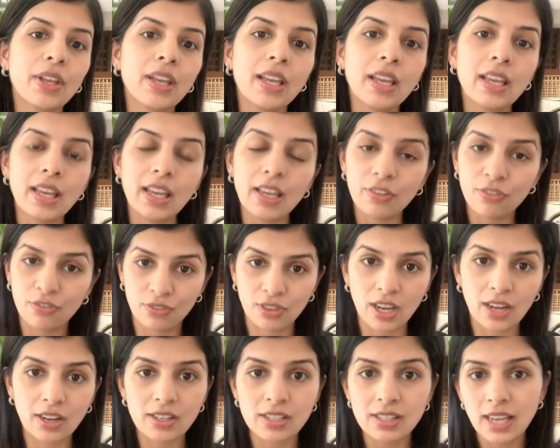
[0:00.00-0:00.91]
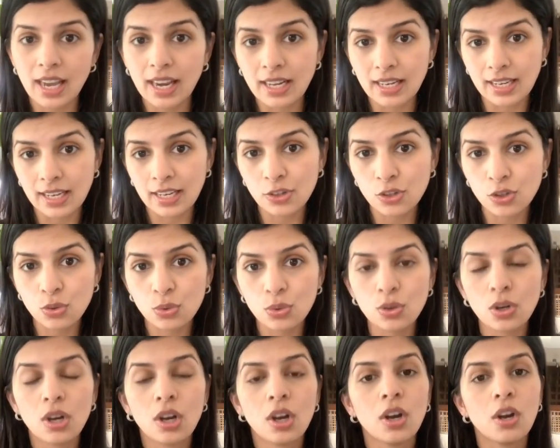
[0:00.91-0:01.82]
if there is any
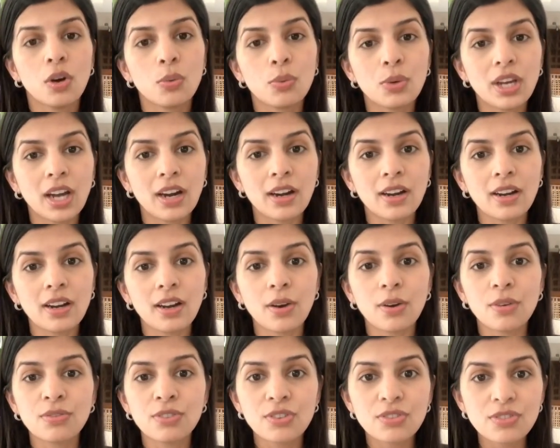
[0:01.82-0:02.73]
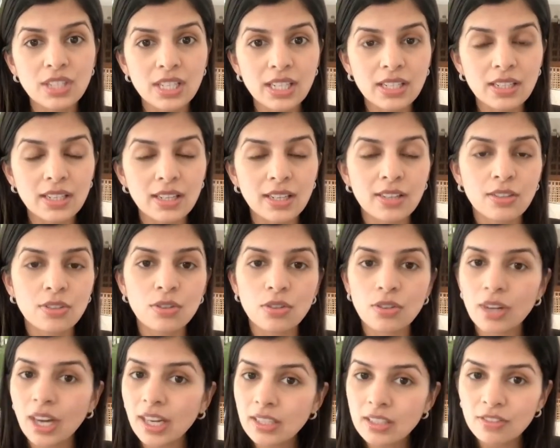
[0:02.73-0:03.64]
issue, we are allowed 15 days to
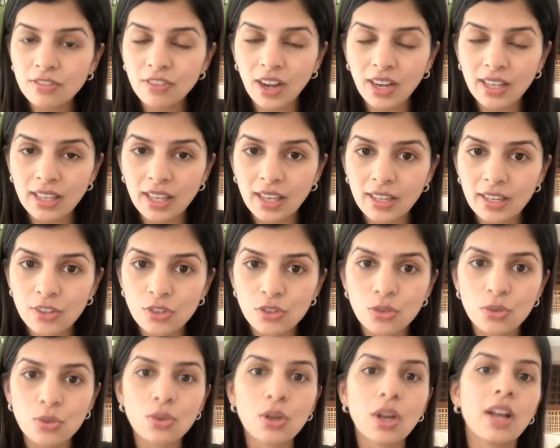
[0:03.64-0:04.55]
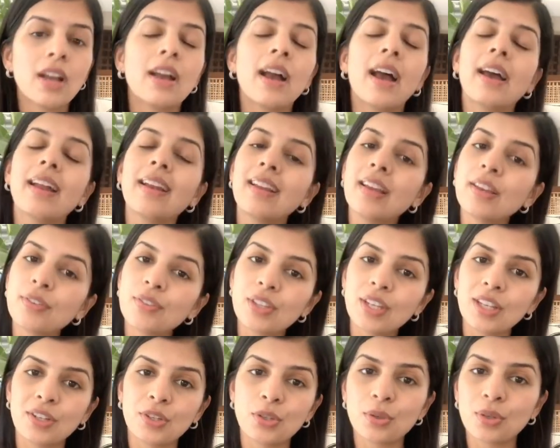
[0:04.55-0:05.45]
rectify that issue, and if the
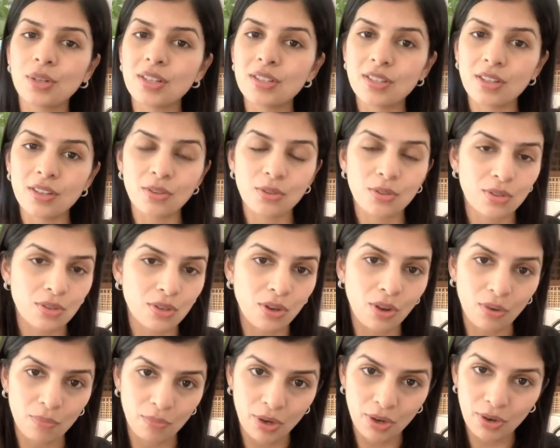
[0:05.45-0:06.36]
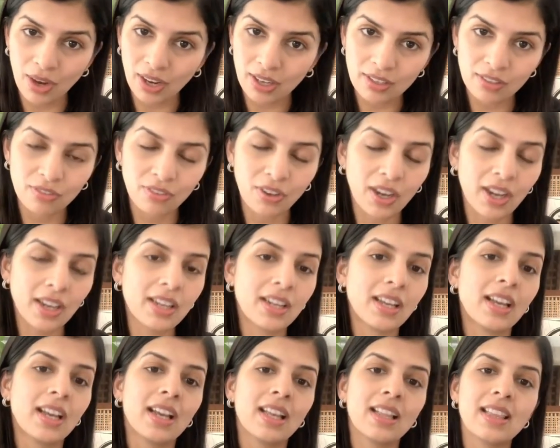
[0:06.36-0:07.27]
issue continues to not be rectified,
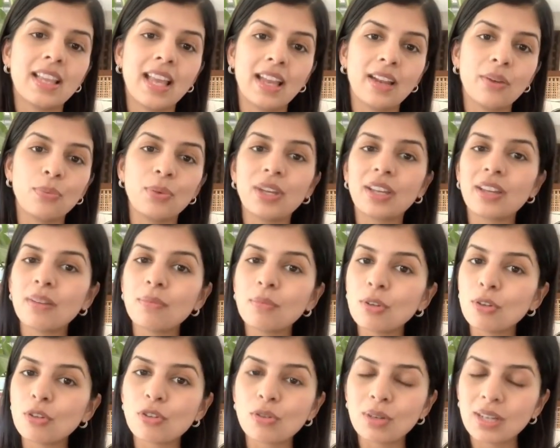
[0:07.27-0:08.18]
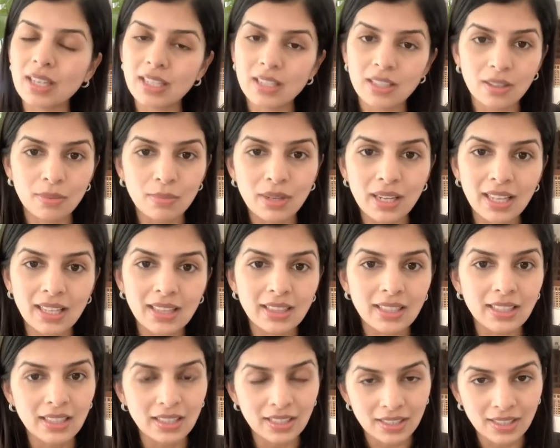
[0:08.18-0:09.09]
then we can mutually terminate
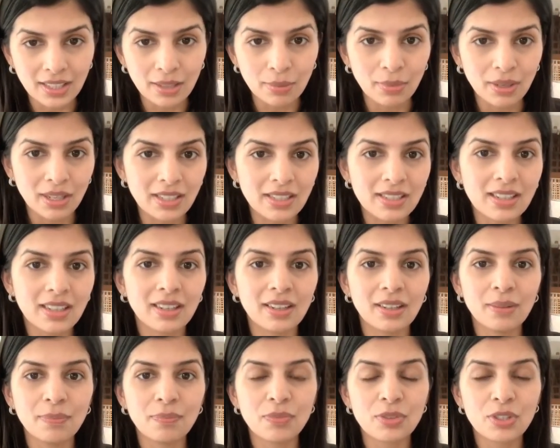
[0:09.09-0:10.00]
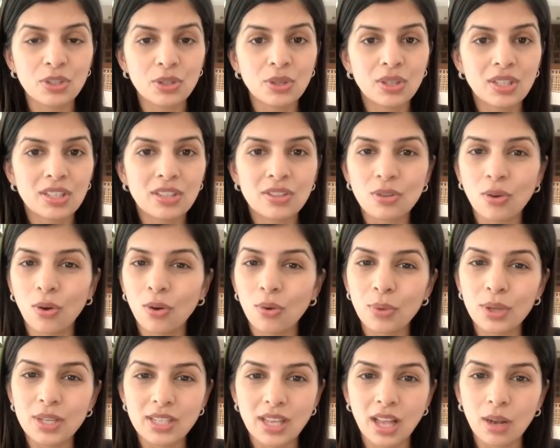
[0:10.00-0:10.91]
the agreement. So this is
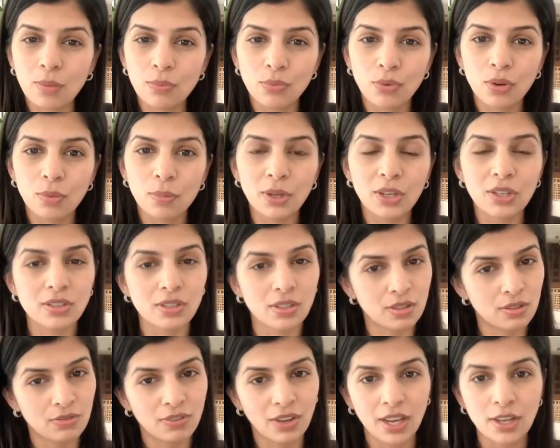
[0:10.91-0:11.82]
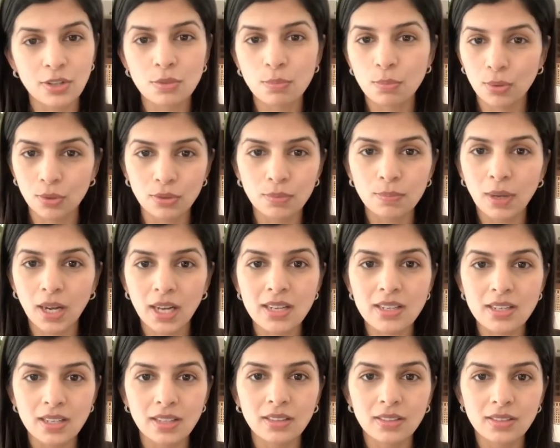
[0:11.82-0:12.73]
always helpful because it's fair to both
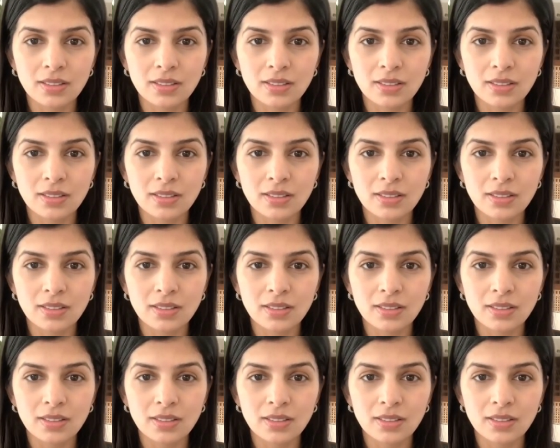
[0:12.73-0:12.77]
parties.